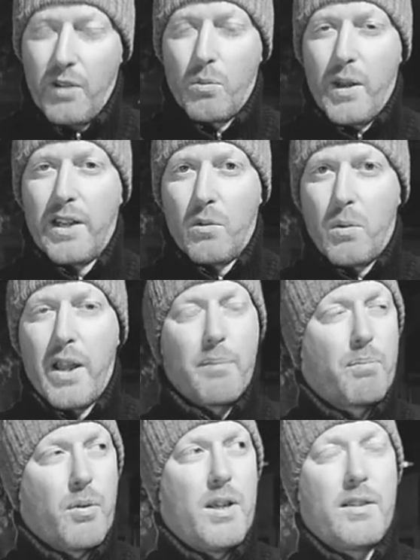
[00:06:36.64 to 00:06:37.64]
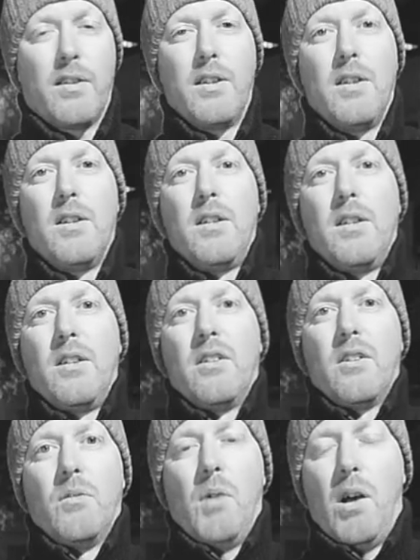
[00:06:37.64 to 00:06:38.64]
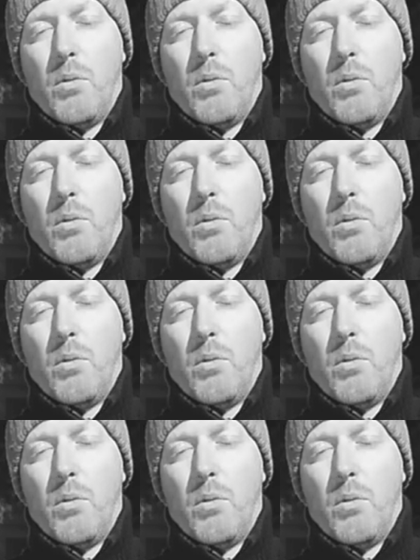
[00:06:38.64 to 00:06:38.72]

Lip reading: and red and white print. Well,